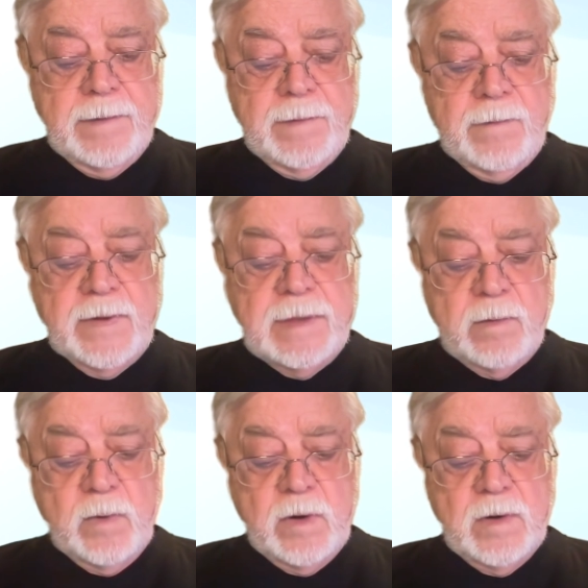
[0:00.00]
what they
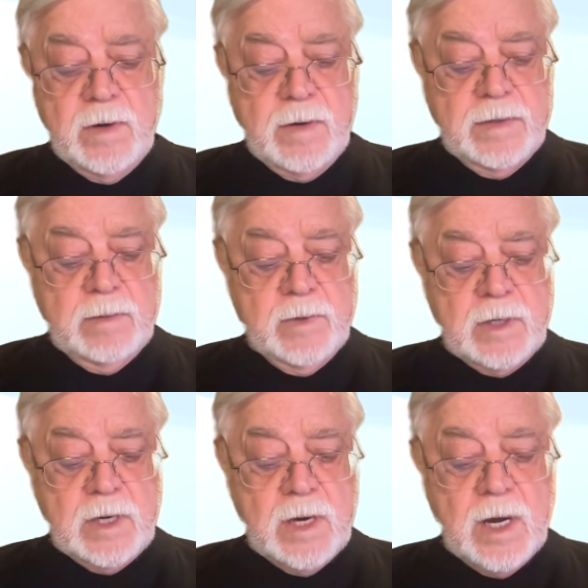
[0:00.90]

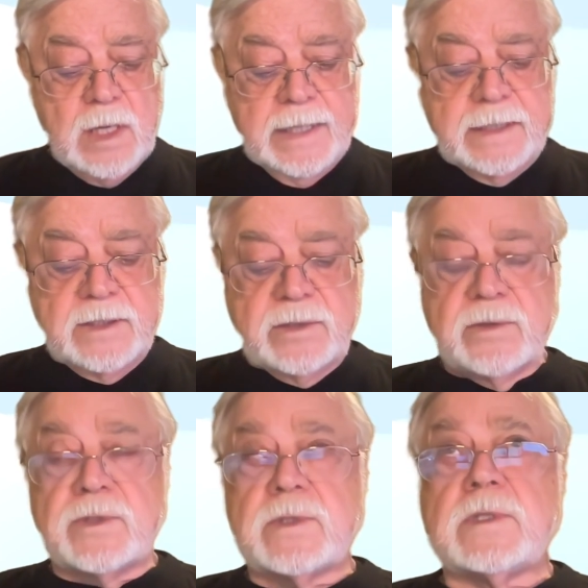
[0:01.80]
were colleagues
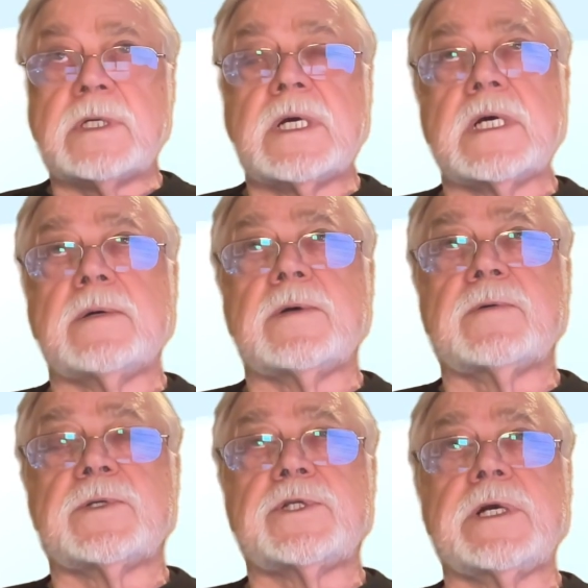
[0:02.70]
who
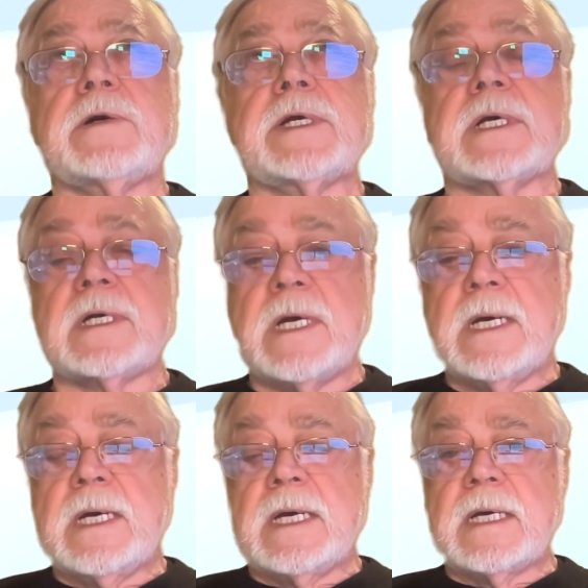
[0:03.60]
were sharing
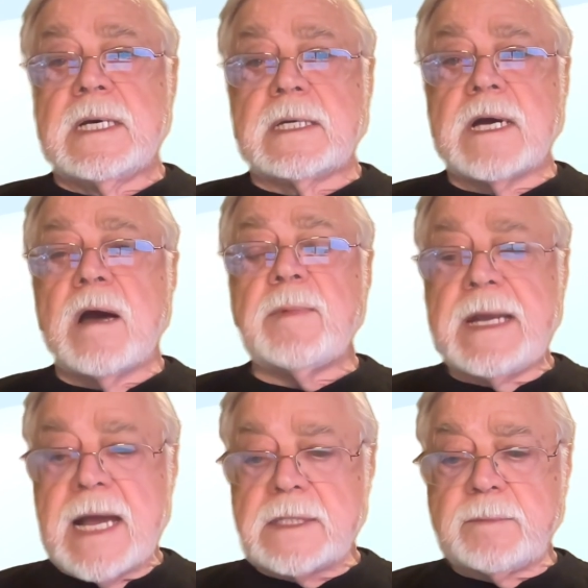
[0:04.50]
a common
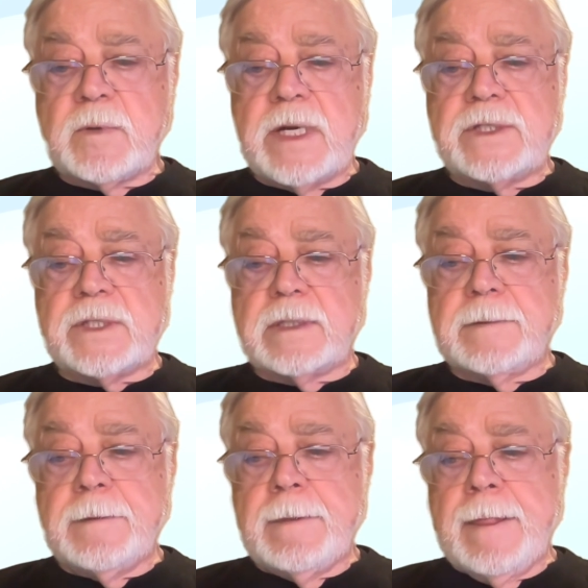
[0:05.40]
aspiration.
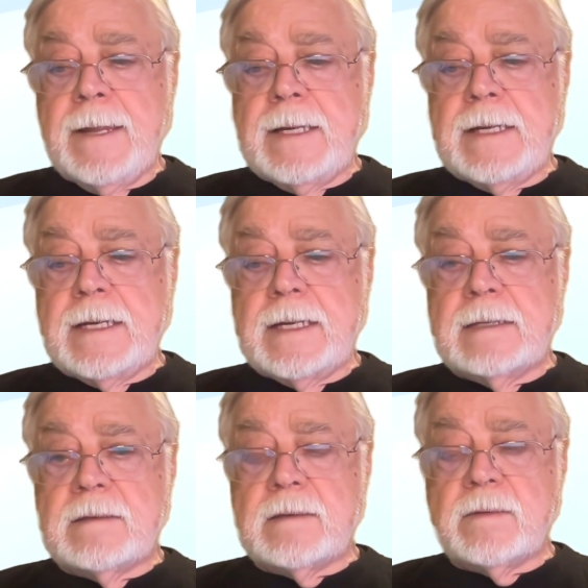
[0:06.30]

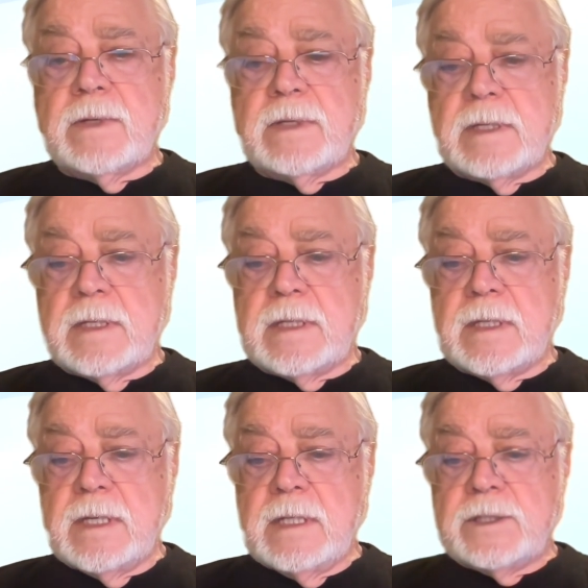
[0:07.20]
And what they
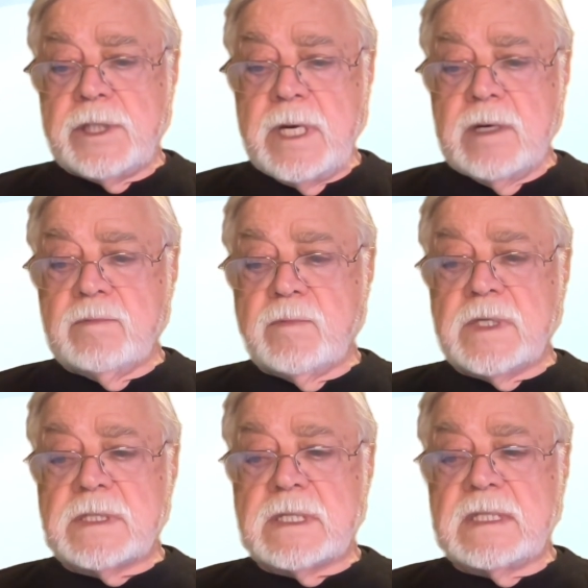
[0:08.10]
shared
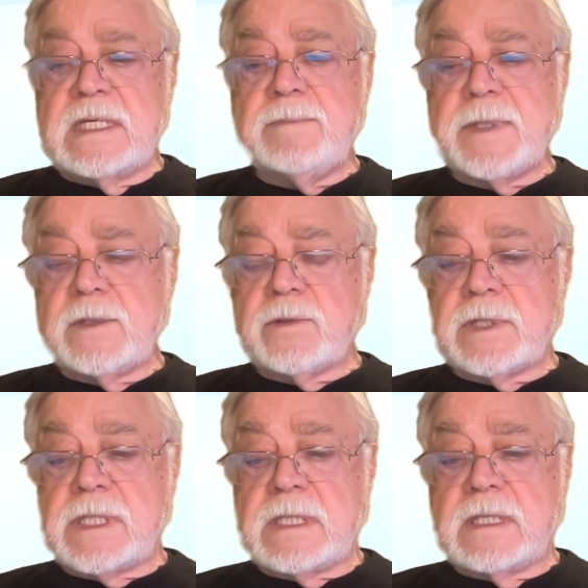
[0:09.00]
was a deep
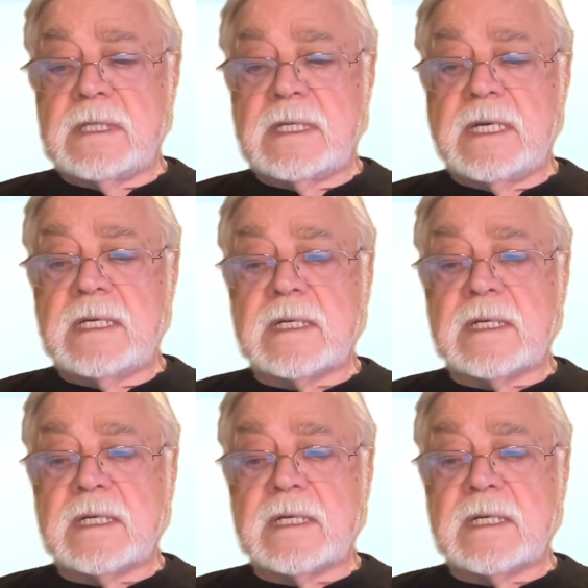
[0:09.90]
interest in and a